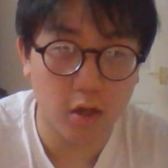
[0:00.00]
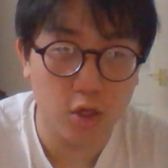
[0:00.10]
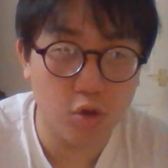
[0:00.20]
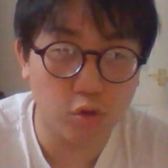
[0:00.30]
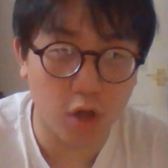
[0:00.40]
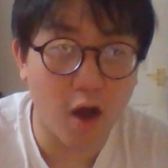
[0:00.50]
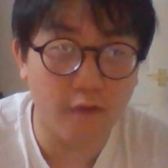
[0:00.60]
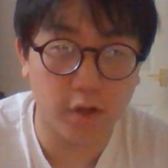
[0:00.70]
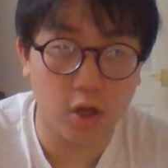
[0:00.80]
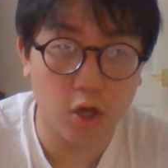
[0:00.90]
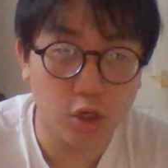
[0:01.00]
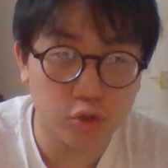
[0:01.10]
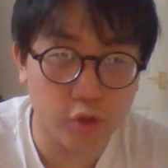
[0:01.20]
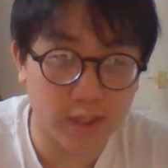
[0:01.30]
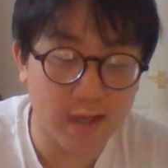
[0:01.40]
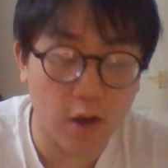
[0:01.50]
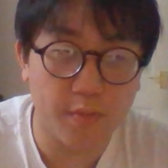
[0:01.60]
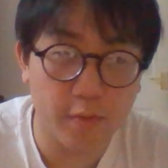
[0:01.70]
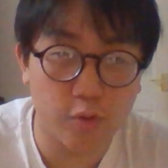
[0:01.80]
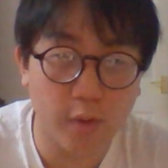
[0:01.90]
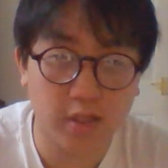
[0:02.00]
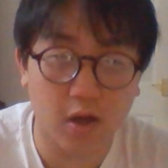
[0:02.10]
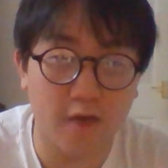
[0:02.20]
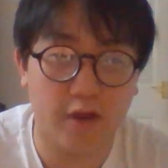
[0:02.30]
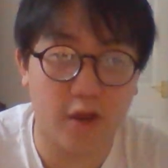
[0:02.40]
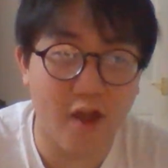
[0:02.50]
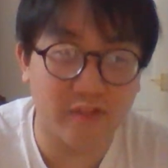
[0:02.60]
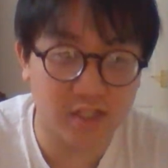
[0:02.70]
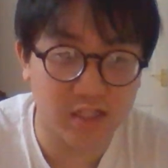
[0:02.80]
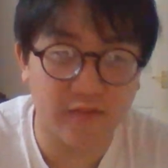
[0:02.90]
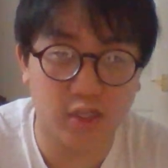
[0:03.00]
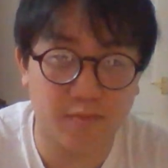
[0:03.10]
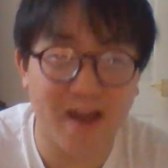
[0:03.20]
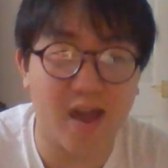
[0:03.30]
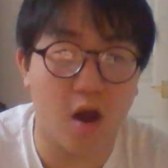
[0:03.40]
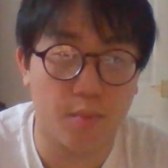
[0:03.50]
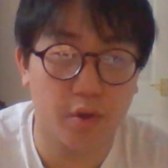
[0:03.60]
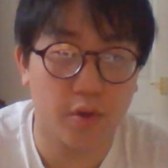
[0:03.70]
You go to Harvard so you can tell people you went to Harvard and you have a certificate to back it up.